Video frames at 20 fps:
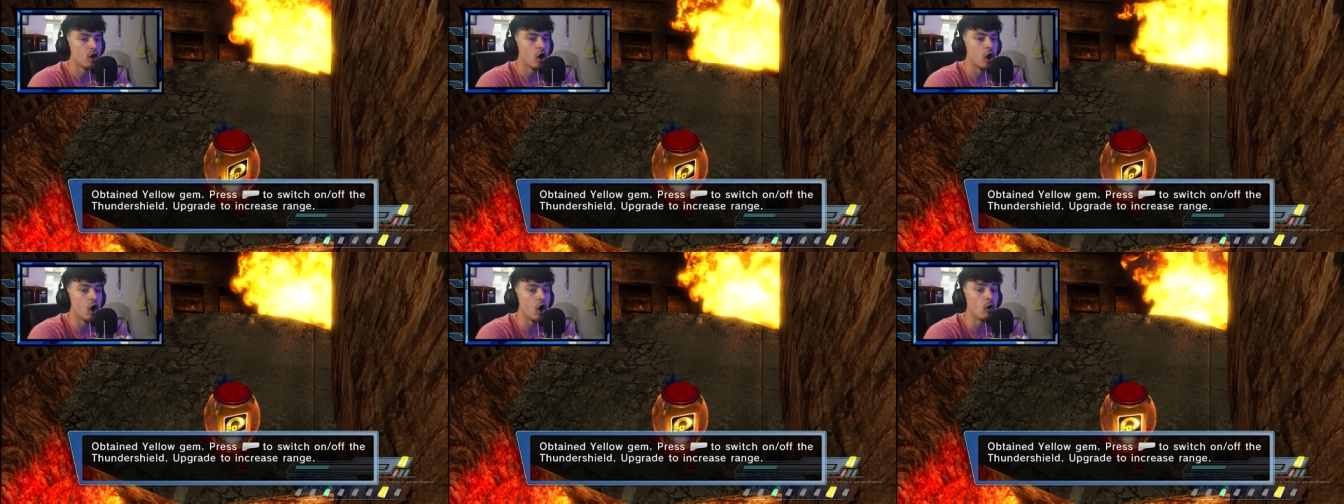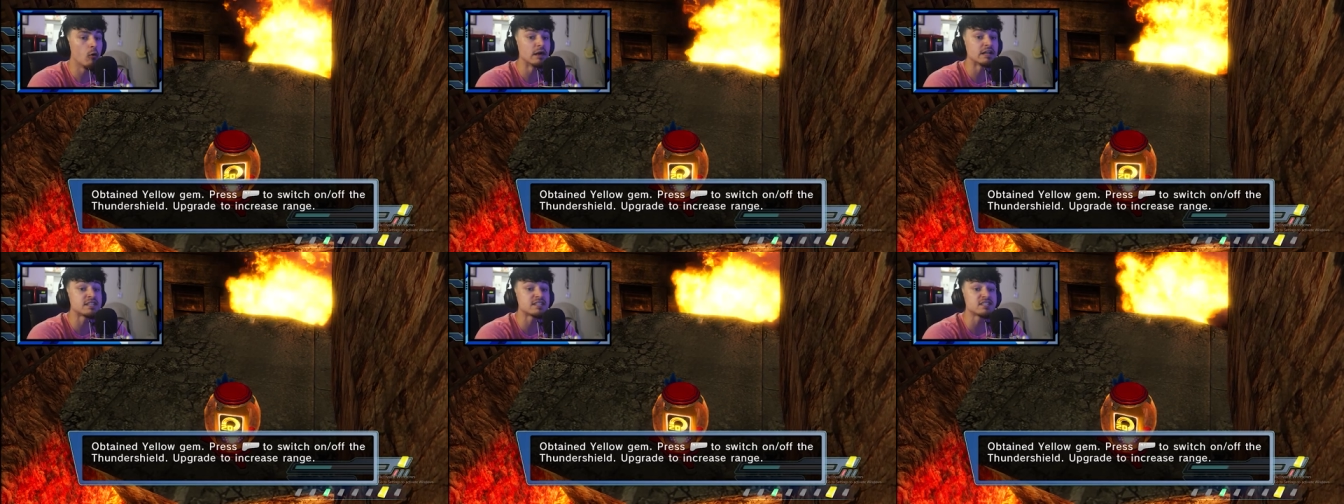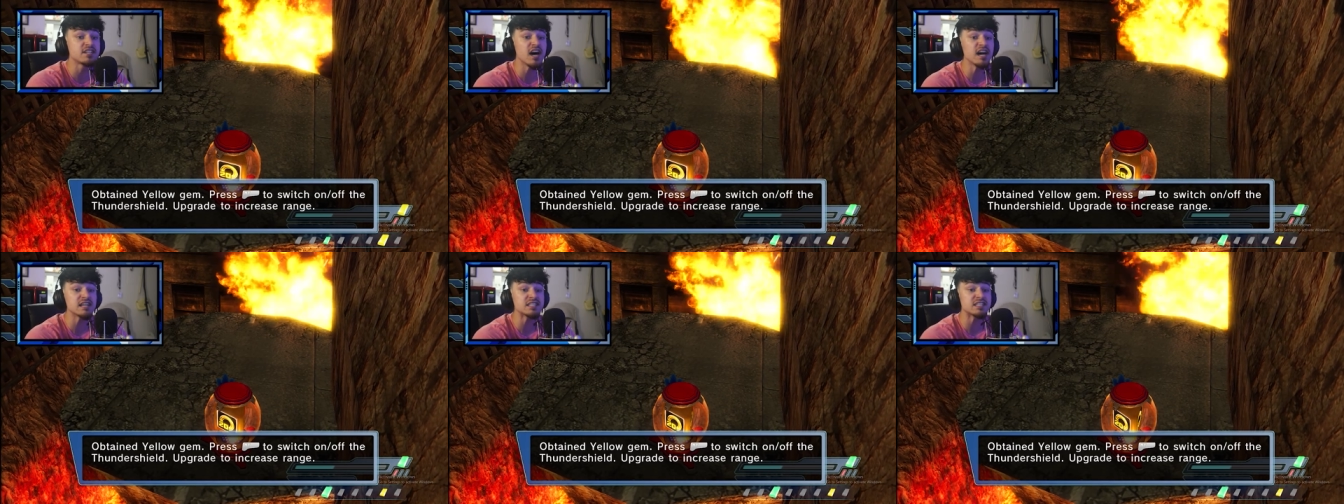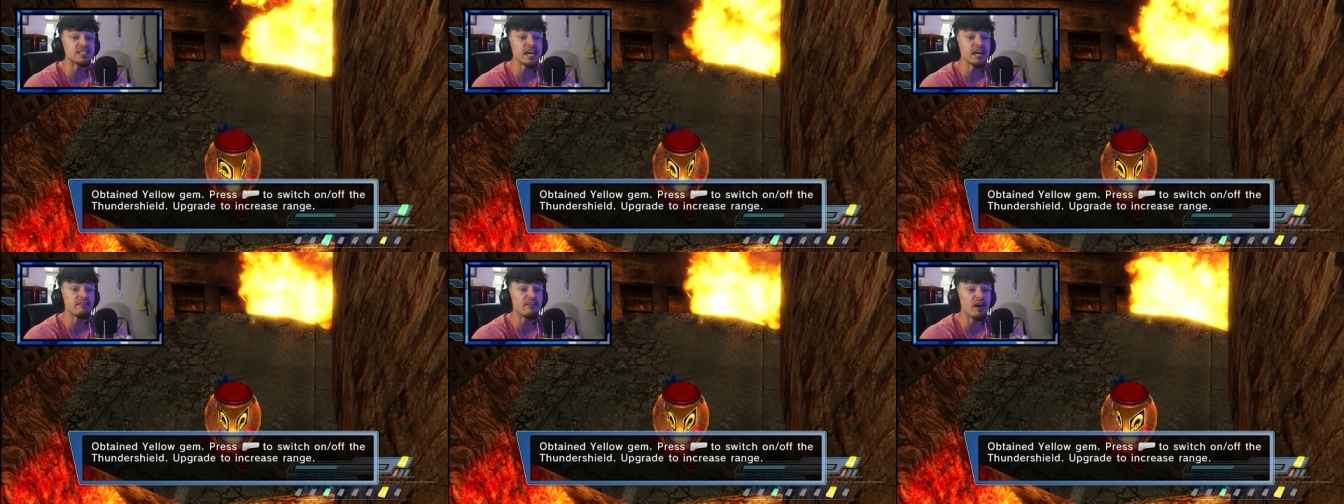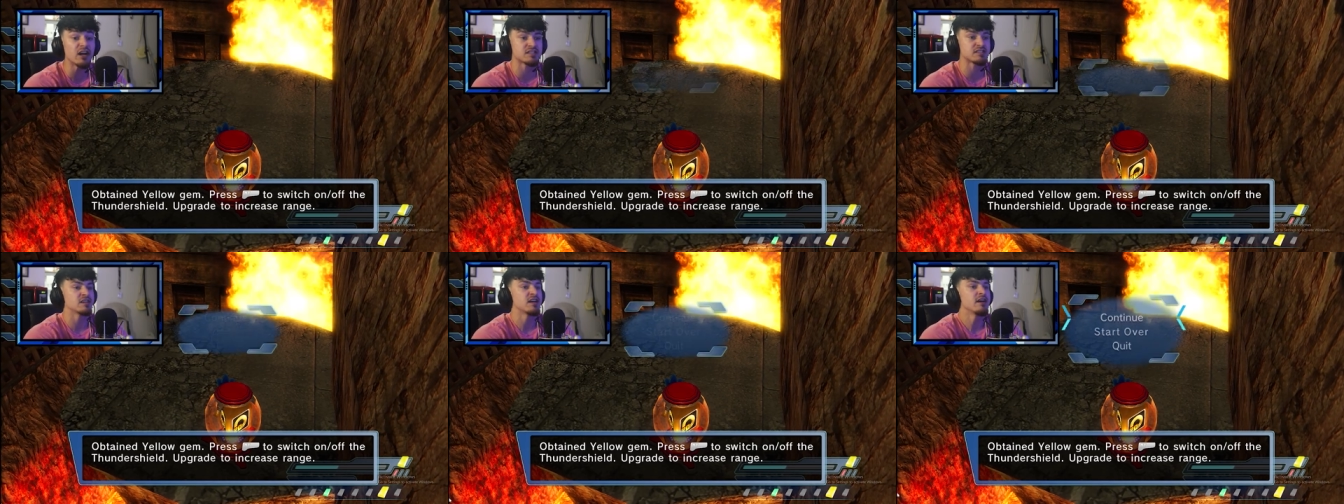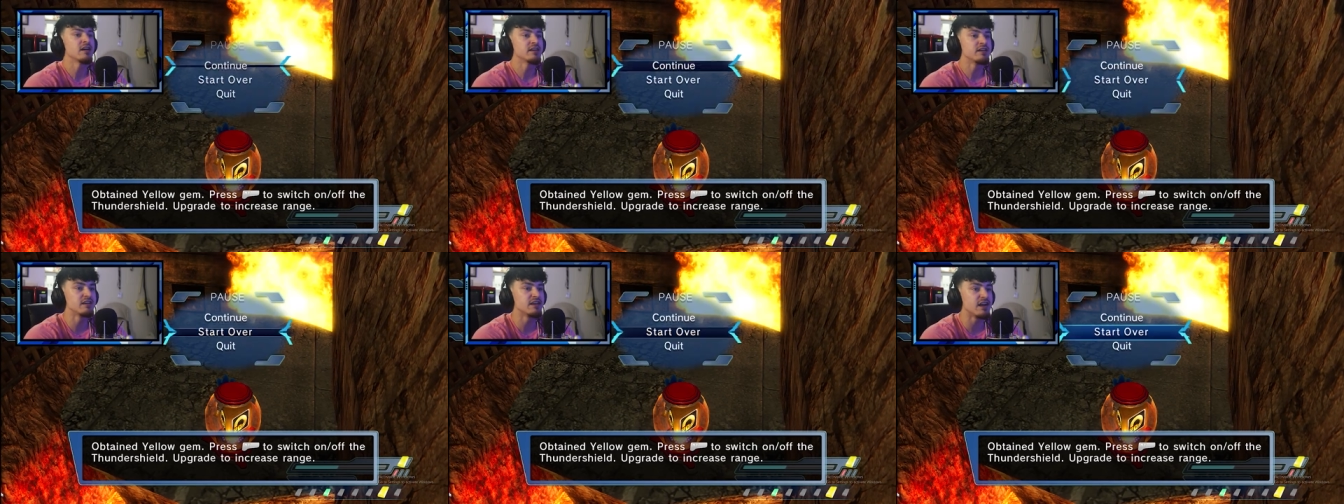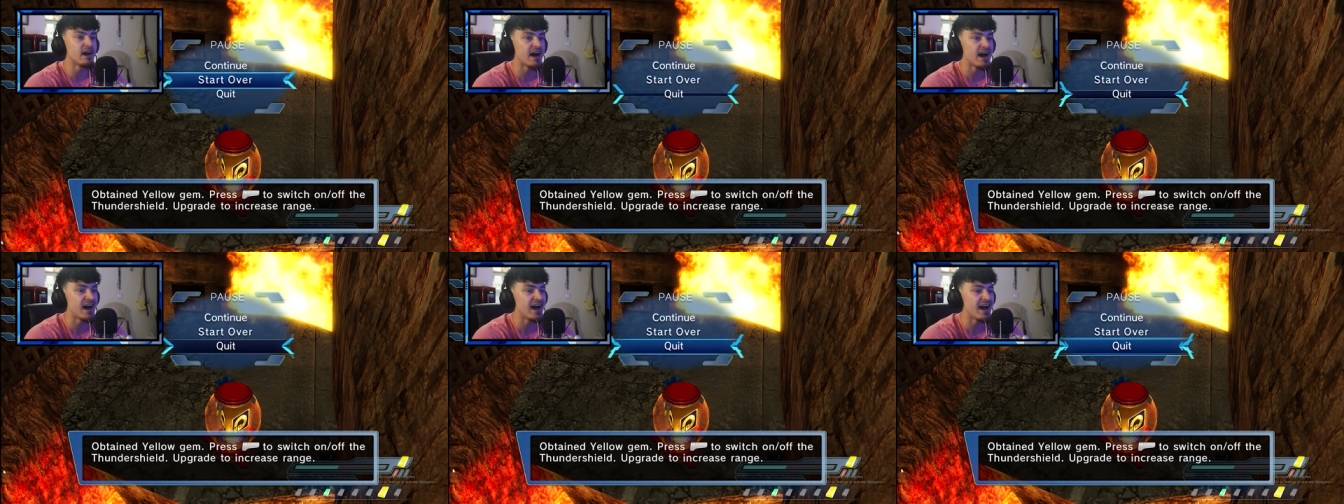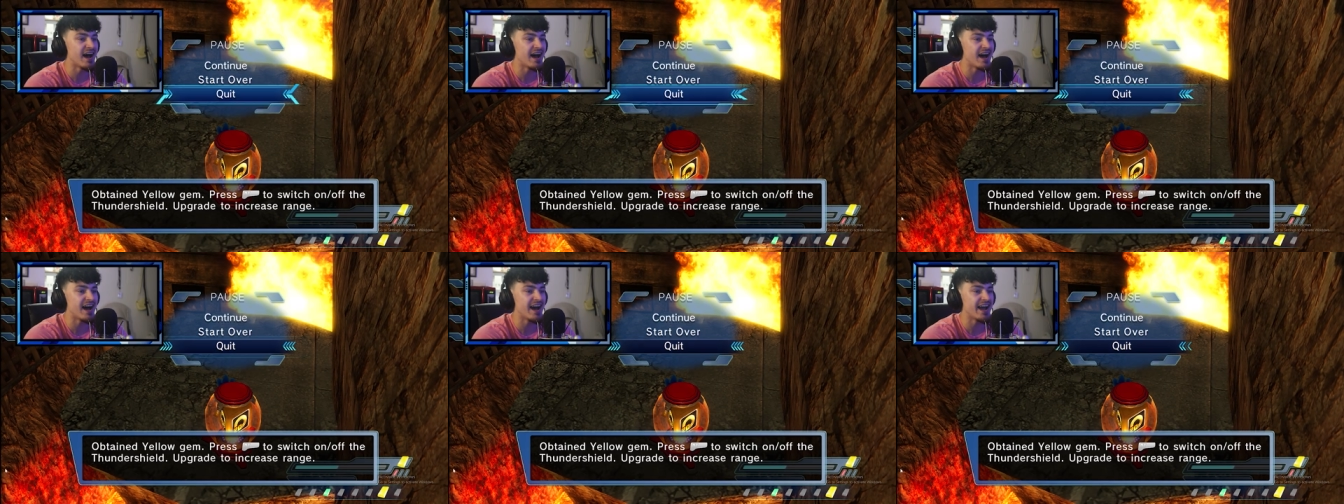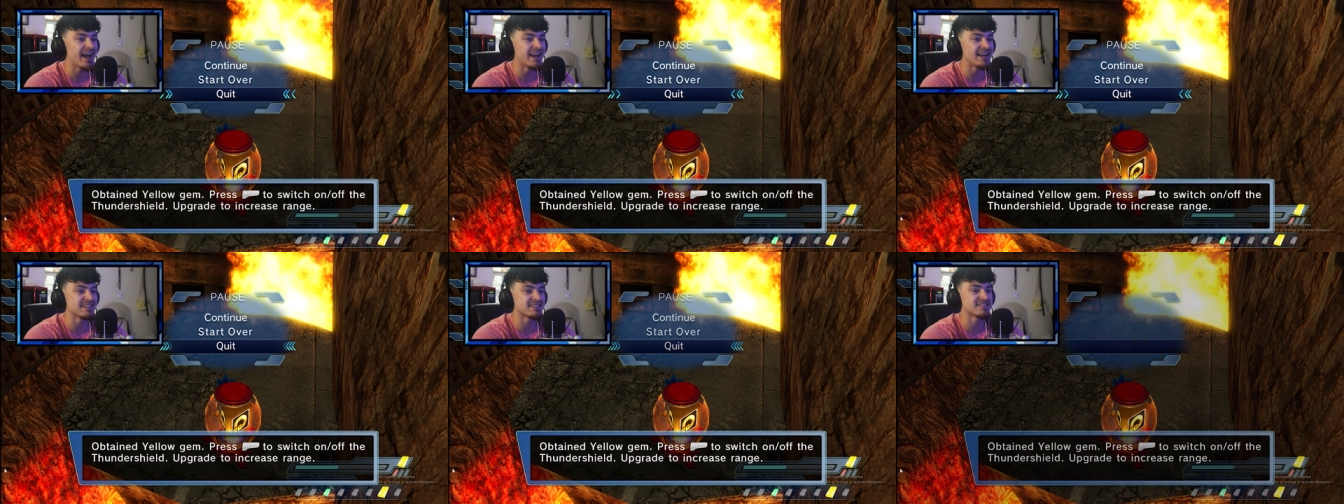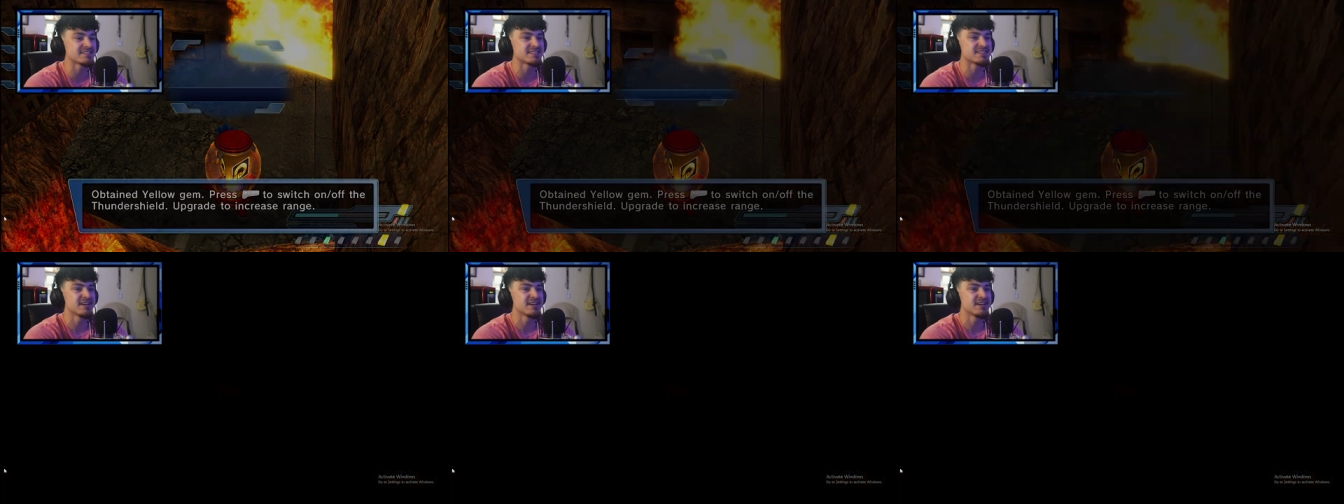Oh, it does give us! Nice!